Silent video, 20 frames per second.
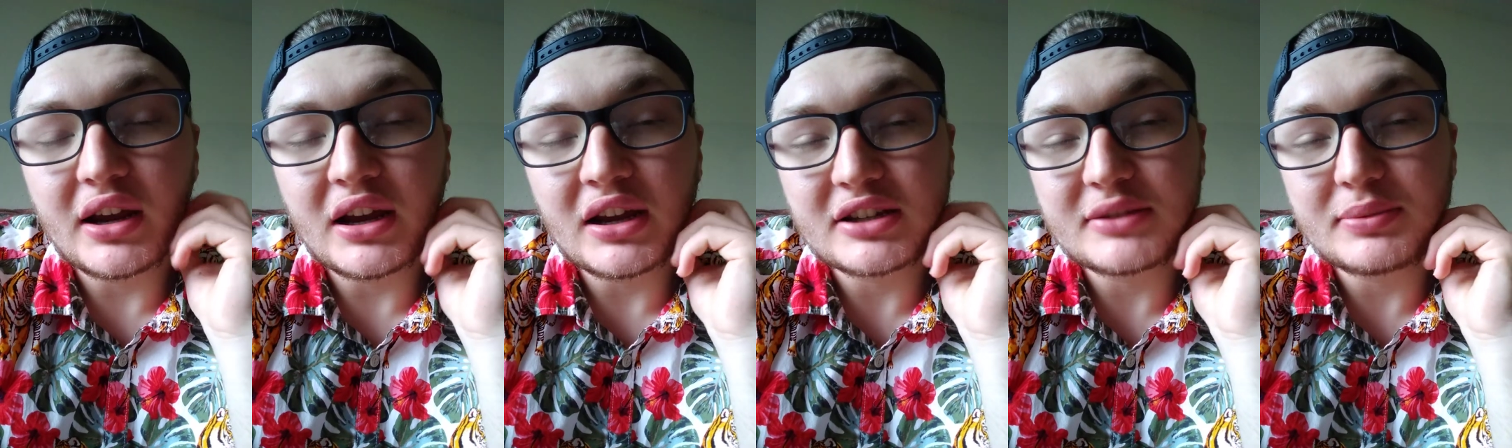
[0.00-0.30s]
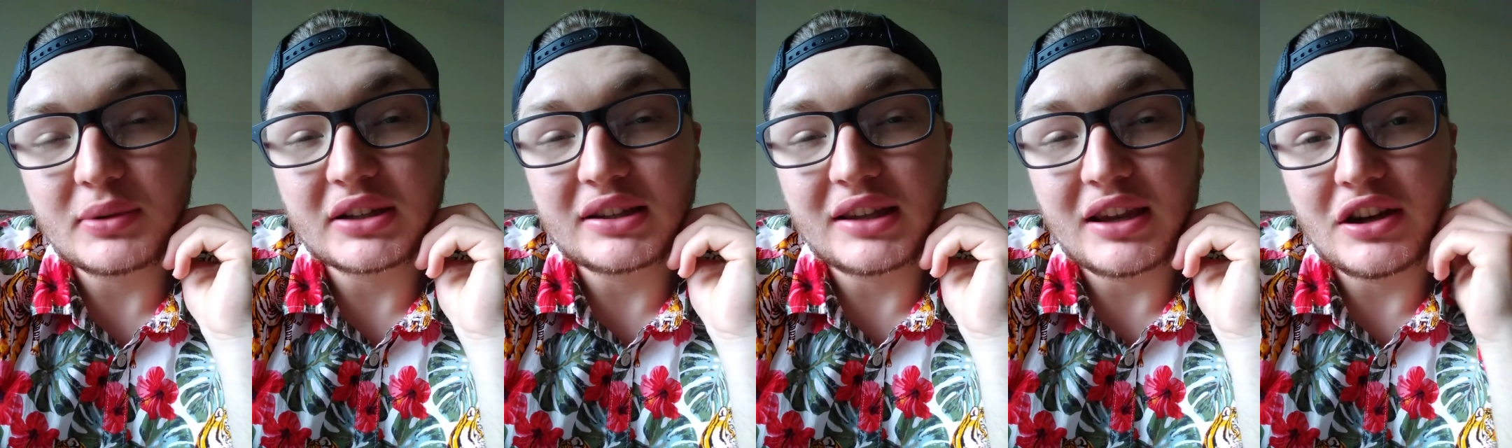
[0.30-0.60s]

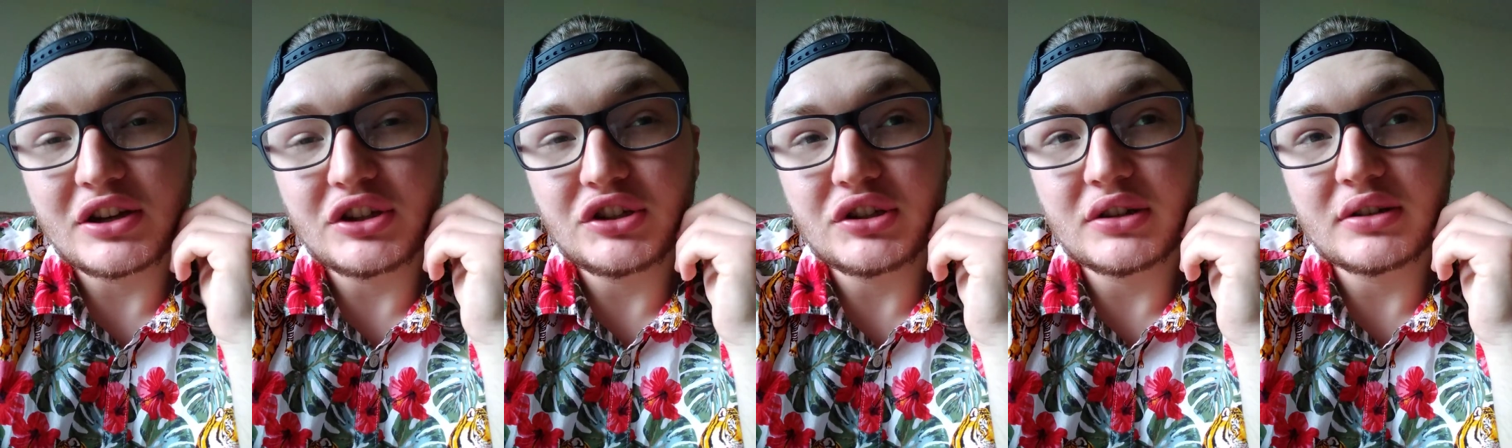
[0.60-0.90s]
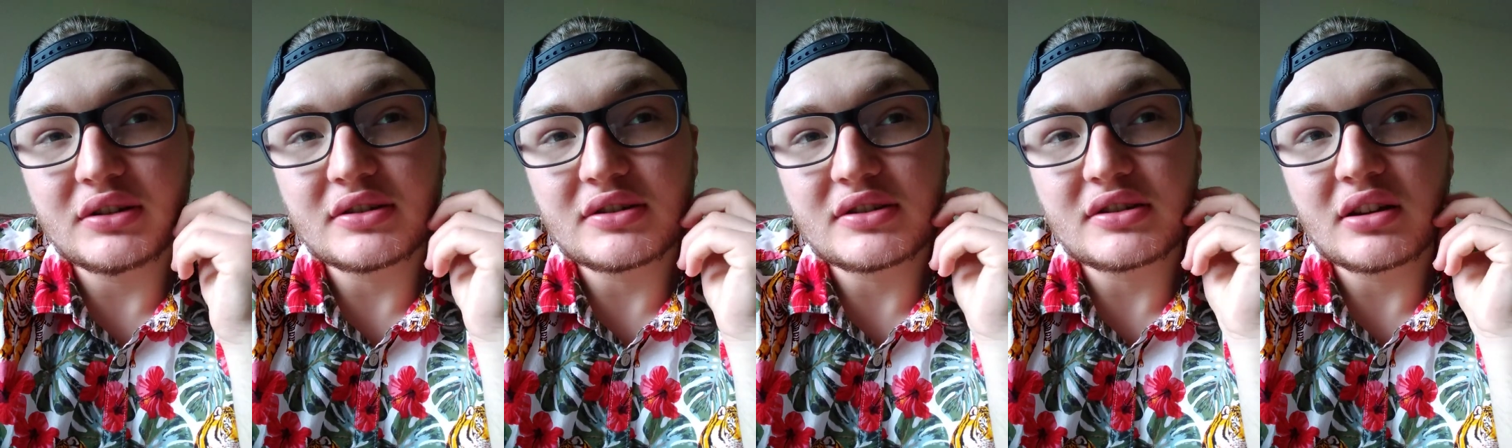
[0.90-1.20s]

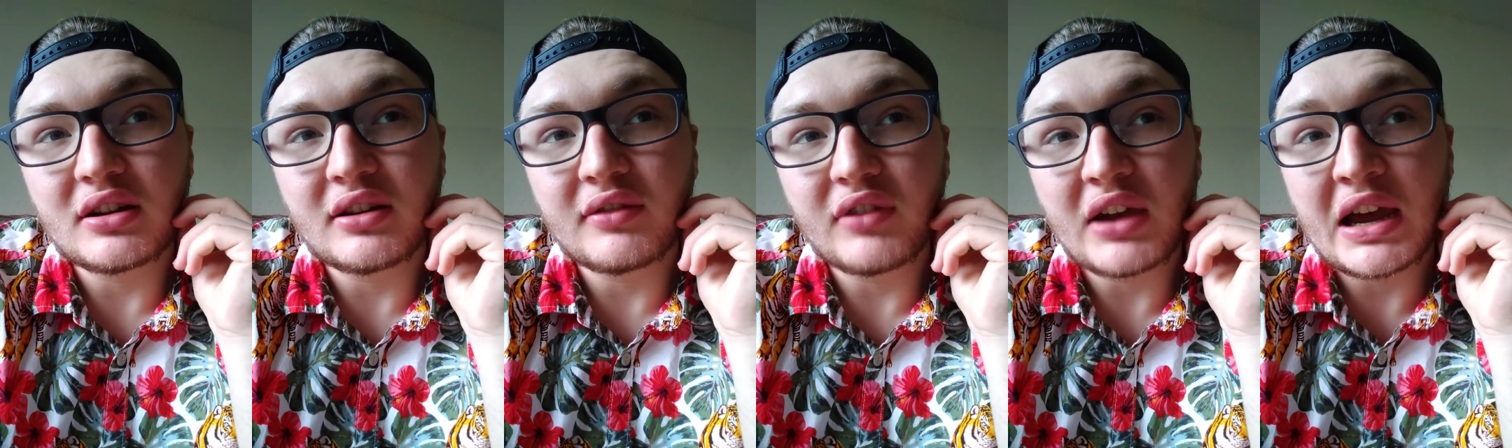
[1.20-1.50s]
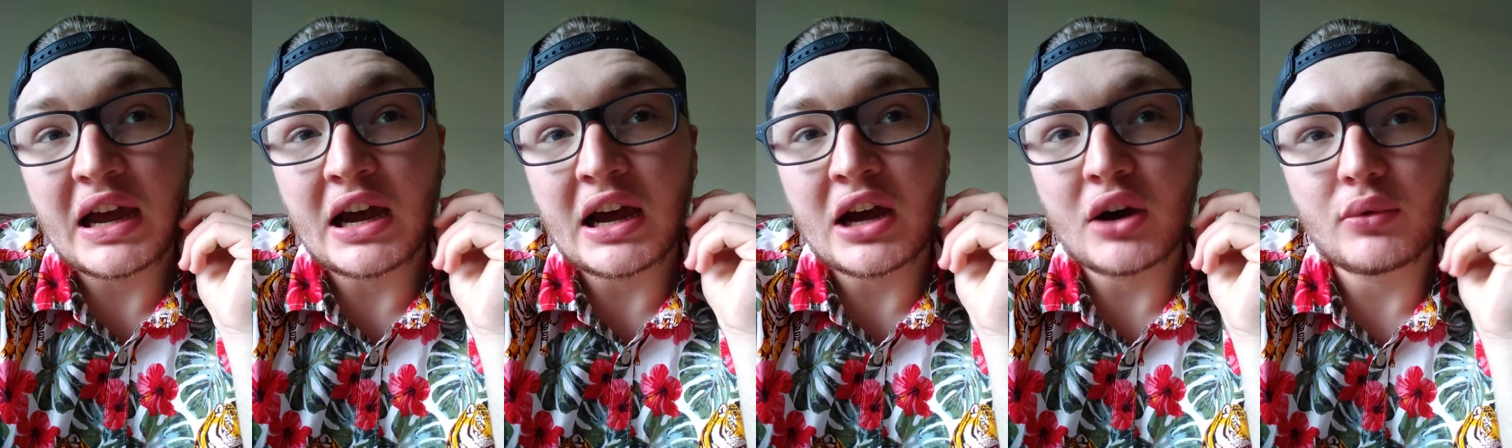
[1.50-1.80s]
expectations of
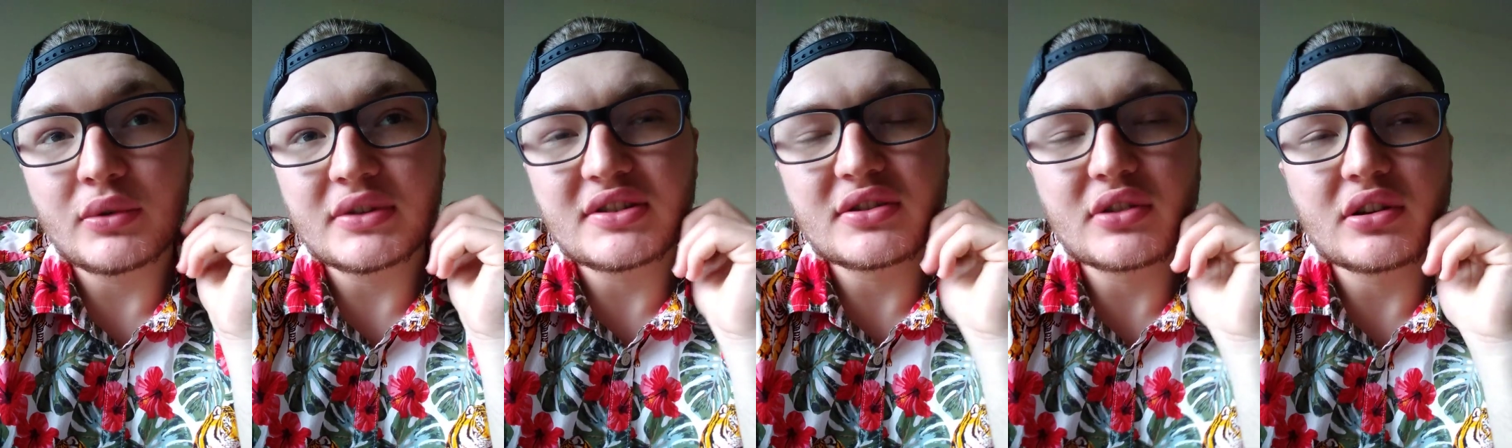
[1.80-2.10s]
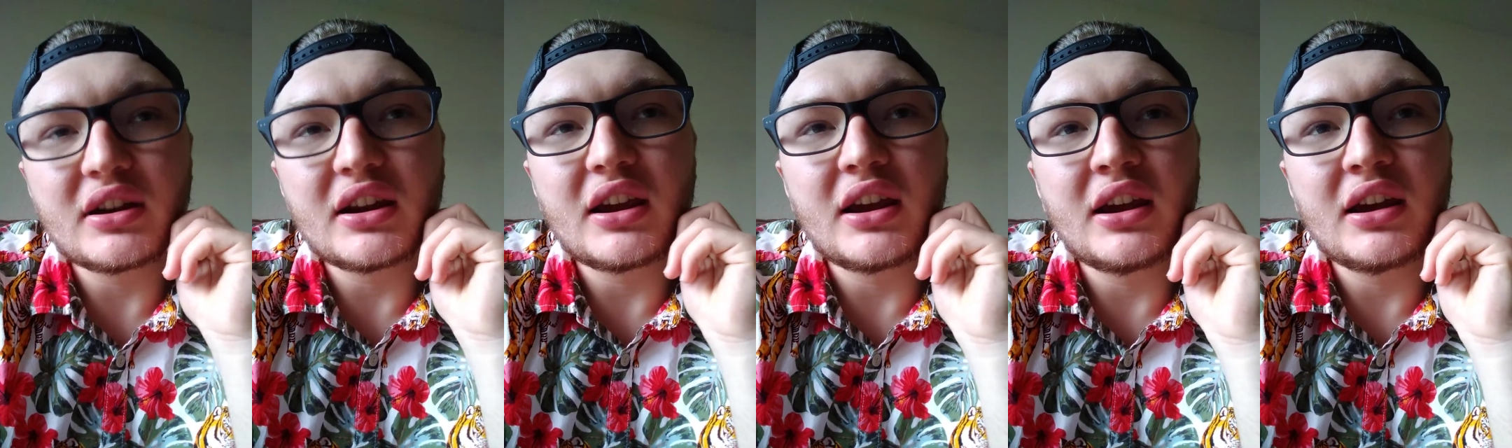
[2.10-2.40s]
how it's
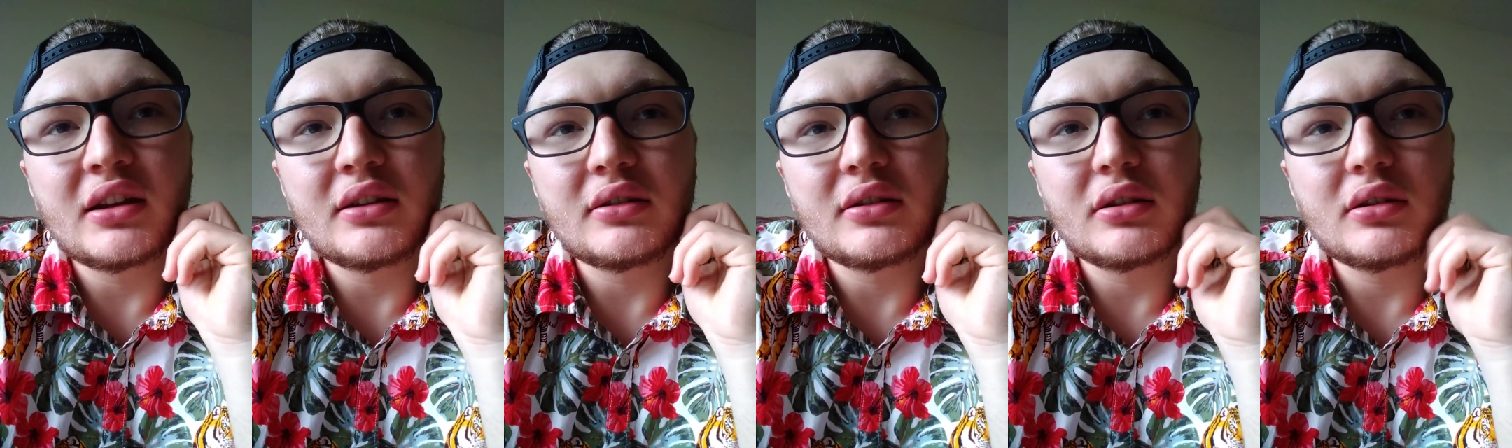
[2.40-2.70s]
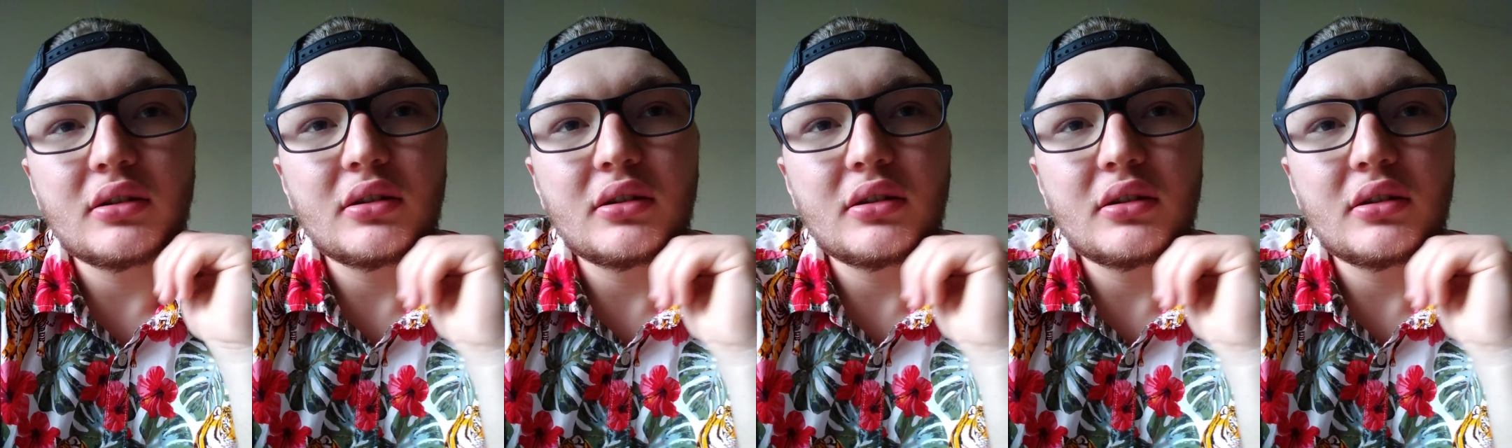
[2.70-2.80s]
going to end.